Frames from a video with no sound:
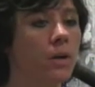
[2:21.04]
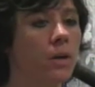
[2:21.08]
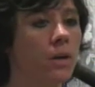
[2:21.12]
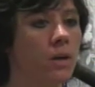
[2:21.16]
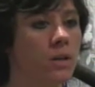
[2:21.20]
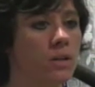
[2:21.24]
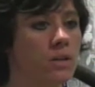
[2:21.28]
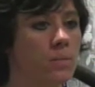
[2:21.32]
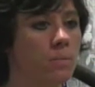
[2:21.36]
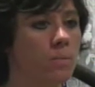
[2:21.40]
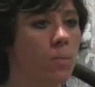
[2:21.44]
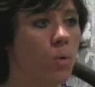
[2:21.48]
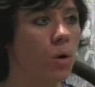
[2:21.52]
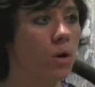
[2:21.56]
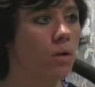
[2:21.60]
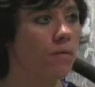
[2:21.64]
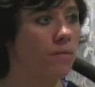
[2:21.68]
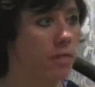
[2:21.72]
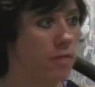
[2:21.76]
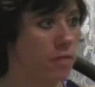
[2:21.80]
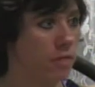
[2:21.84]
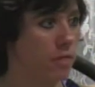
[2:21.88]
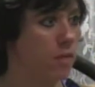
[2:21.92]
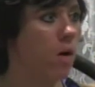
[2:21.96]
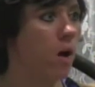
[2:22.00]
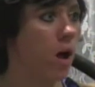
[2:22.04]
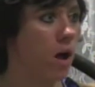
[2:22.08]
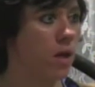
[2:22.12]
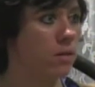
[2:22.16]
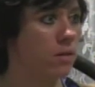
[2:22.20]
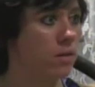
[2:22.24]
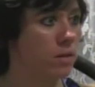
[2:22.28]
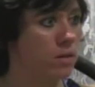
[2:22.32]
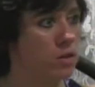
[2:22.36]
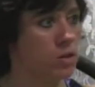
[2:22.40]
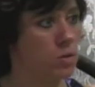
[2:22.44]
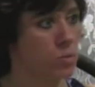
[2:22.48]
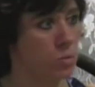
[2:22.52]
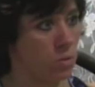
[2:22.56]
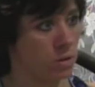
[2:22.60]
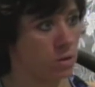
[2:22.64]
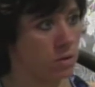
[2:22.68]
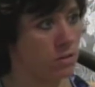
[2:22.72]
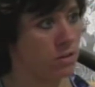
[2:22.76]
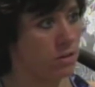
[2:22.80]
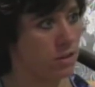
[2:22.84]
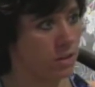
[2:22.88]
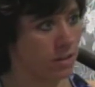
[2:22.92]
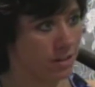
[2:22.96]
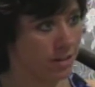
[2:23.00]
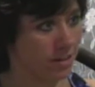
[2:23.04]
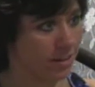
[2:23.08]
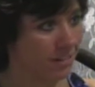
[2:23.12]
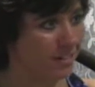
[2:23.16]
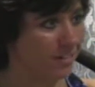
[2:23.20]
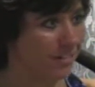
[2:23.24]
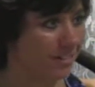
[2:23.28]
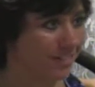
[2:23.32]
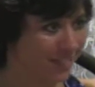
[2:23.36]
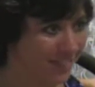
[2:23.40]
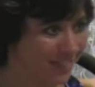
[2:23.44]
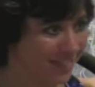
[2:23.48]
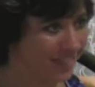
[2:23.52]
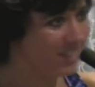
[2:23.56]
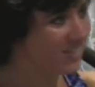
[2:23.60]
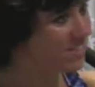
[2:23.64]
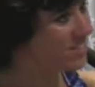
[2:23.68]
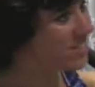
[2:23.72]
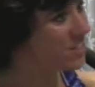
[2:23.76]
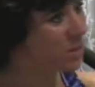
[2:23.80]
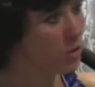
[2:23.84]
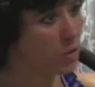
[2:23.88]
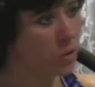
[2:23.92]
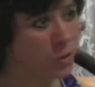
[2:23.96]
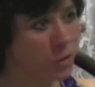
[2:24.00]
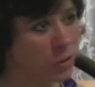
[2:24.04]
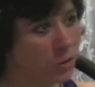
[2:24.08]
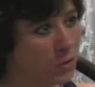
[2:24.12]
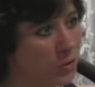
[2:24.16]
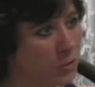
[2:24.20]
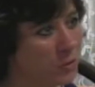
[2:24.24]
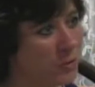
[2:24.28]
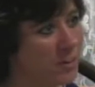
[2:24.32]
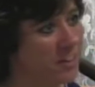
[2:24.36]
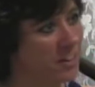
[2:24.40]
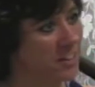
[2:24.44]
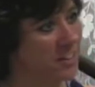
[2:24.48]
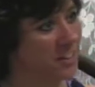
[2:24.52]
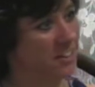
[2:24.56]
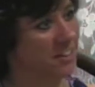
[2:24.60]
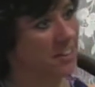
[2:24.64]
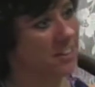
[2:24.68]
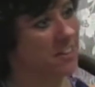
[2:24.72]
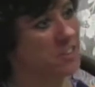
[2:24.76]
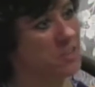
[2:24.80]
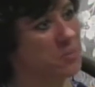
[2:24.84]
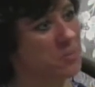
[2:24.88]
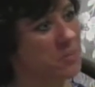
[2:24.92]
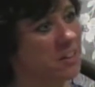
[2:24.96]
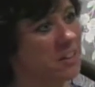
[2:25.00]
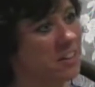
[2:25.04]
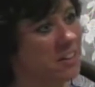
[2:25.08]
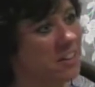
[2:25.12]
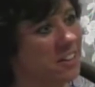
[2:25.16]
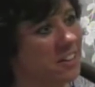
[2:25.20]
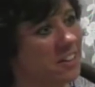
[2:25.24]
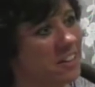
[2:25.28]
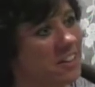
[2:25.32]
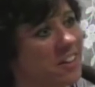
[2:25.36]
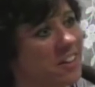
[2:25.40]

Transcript: It's more of a thought that you weren't thinking. It's the only way I can explain it.